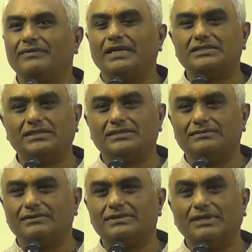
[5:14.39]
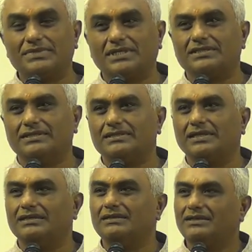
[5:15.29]
Rashtriya Sanskrit
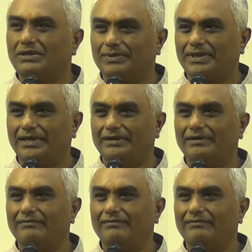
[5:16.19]
Sansthan, Tirupati.